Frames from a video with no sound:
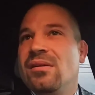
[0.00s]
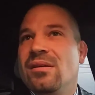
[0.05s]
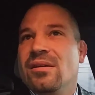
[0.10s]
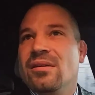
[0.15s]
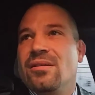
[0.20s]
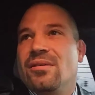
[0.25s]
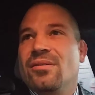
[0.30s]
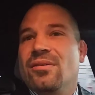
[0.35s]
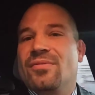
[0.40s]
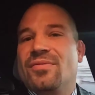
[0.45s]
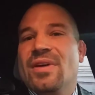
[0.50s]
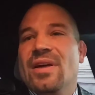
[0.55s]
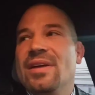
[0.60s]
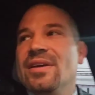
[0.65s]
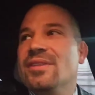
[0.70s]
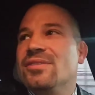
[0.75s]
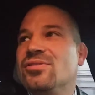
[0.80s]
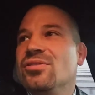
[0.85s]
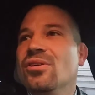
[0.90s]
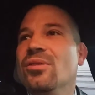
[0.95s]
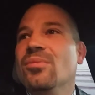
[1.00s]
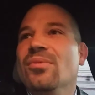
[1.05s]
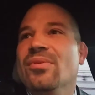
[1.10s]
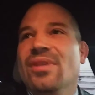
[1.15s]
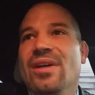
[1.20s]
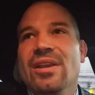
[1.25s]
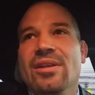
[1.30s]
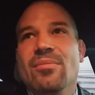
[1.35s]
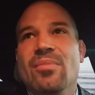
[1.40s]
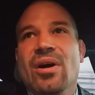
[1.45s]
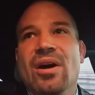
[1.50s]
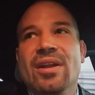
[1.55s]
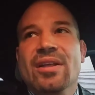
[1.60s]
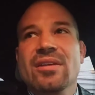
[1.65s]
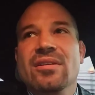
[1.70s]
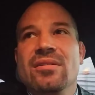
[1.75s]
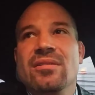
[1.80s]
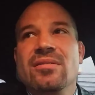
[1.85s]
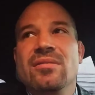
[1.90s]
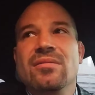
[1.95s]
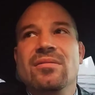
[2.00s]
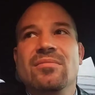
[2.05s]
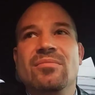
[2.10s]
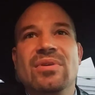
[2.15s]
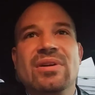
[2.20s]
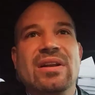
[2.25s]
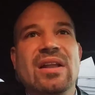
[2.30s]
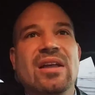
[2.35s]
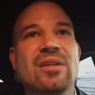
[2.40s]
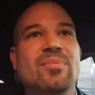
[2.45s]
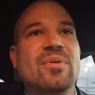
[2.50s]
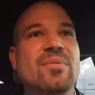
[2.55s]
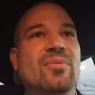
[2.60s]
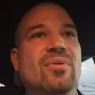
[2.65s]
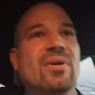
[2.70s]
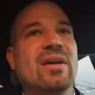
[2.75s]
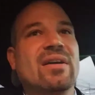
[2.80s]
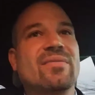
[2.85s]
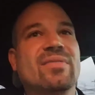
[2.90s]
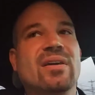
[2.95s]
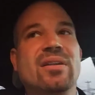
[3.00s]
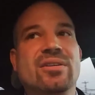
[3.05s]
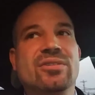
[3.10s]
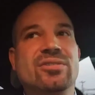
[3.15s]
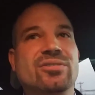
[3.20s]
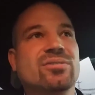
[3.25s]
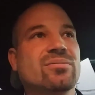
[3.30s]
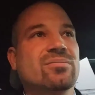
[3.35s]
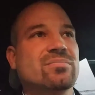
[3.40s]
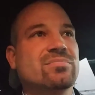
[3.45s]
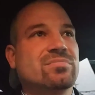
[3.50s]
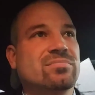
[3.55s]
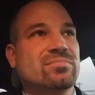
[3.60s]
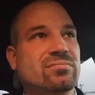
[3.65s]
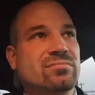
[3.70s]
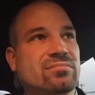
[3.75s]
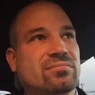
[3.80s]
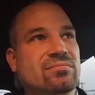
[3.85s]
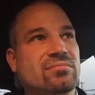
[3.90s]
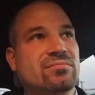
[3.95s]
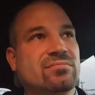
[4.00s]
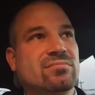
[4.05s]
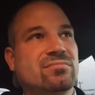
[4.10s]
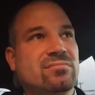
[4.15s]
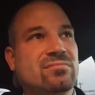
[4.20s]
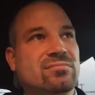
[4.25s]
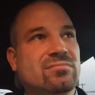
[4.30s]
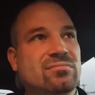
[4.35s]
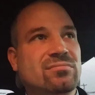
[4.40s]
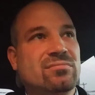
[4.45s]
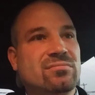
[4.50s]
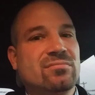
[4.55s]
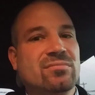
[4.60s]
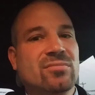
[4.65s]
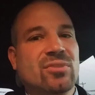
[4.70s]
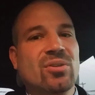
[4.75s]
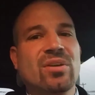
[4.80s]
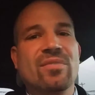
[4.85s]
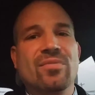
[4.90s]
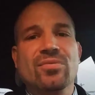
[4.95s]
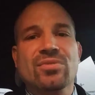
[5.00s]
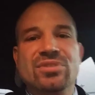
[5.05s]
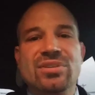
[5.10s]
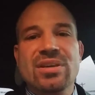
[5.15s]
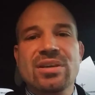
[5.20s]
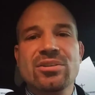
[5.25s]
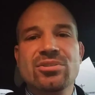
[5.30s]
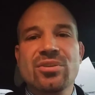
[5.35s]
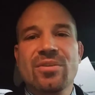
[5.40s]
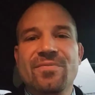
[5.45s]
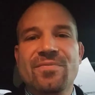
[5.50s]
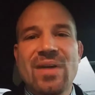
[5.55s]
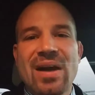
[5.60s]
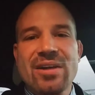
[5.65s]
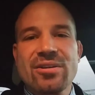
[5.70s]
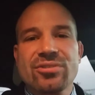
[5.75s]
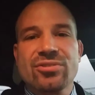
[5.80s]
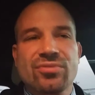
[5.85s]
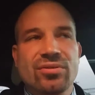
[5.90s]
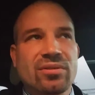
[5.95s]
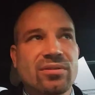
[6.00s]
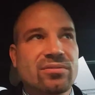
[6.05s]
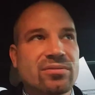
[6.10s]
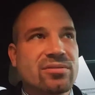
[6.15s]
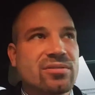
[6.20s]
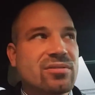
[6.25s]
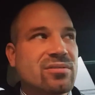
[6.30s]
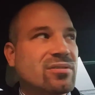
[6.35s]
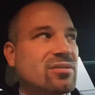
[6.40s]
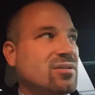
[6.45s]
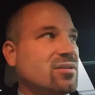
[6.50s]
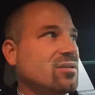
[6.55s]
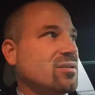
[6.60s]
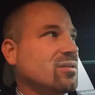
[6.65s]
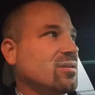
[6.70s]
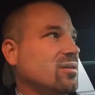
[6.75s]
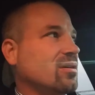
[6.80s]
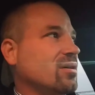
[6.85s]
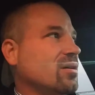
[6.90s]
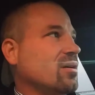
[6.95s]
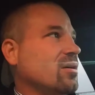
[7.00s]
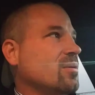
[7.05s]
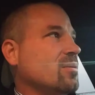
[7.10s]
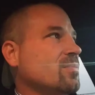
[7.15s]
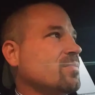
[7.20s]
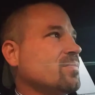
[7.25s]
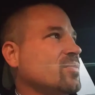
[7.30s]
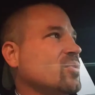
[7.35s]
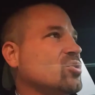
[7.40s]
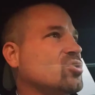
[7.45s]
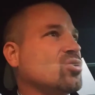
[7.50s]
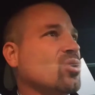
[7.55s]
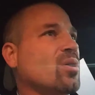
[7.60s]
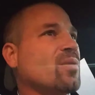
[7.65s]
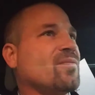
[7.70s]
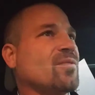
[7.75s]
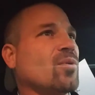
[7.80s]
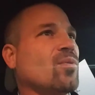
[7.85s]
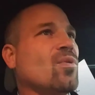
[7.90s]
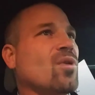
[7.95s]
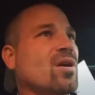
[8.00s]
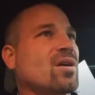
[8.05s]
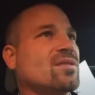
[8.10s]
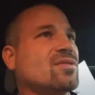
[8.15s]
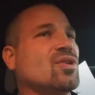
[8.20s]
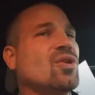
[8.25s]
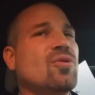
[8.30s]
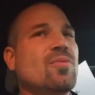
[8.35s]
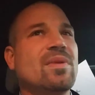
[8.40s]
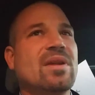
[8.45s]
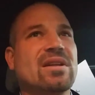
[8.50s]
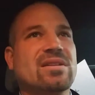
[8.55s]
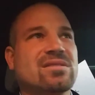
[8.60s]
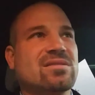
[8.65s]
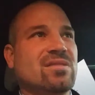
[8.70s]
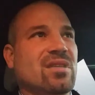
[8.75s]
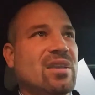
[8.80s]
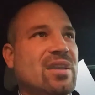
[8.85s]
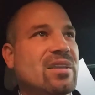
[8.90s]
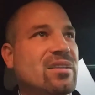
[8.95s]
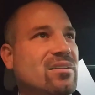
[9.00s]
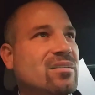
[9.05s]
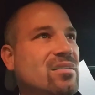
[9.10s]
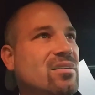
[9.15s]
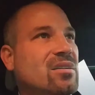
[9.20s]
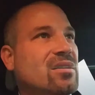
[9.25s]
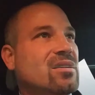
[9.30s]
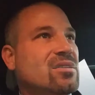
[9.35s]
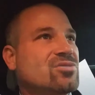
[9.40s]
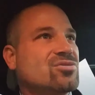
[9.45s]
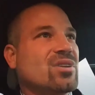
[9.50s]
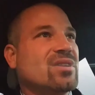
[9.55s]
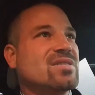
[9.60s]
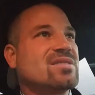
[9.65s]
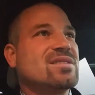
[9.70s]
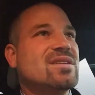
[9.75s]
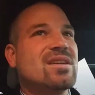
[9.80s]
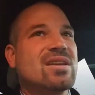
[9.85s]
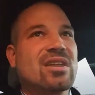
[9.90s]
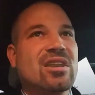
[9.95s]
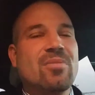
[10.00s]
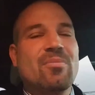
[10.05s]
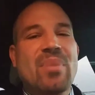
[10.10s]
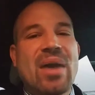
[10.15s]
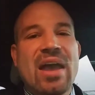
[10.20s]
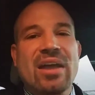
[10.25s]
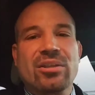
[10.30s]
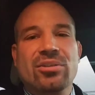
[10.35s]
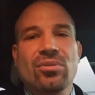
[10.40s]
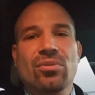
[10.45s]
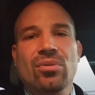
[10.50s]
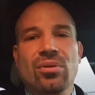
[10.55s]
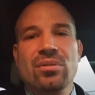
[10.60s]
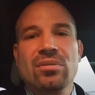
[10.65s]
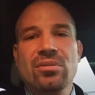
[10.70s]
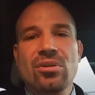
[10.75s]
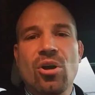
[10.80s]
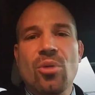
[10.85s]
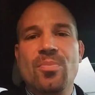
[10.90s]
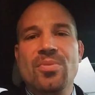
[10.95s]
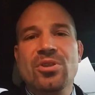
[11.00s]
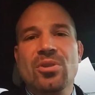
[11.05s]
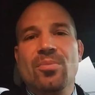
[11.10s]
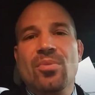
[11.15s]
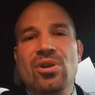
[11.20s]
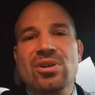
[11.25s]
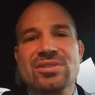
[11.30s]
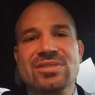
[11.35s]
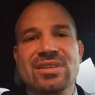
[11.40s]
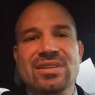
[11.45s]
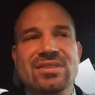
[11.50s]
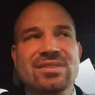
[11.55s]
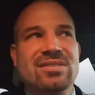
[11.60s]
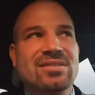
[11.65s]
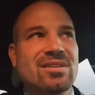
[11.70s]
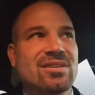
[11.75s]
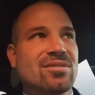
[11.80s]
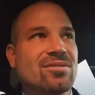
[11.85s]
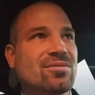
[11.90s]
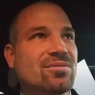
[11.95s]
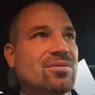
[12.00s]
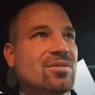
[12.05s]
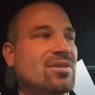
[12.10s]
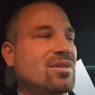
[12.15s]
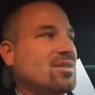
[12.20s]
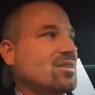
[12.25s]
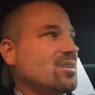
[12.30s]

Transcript: I don't know if that hits home with anybody, but a lot of people have that issue. You don't have routines, you have fire drills. You show up for work 2 minutes late, trying to sneak in the back door, hoping your boss didn't see you.